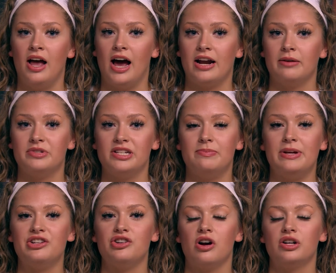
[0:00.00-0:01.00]
Adams is
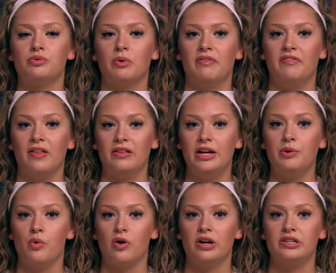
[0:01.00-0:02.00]
being charged with felony
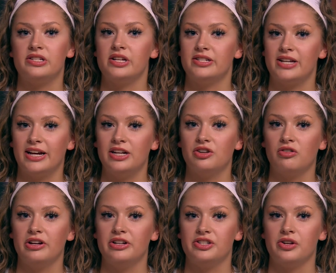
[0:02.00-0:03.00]
warrants,
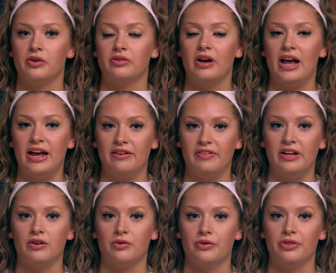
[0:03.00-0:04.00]
second-degree assault, and
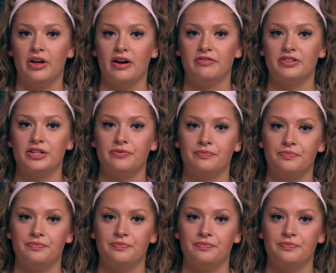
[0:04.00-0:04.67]
vehicle theft.